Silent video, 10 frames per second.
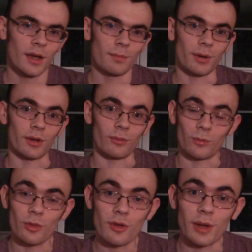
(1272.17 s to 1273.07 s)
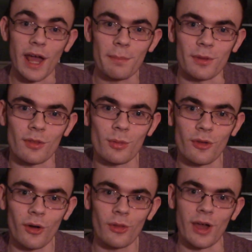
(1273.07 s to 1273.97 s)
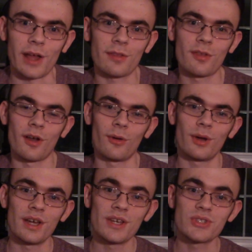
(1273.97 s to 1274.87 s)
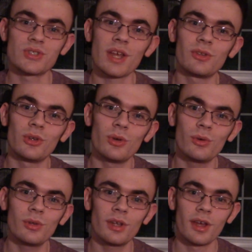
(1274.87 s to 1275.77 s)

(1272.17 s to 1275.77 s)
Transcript: But we'll see what happens with all that. So stay tuned.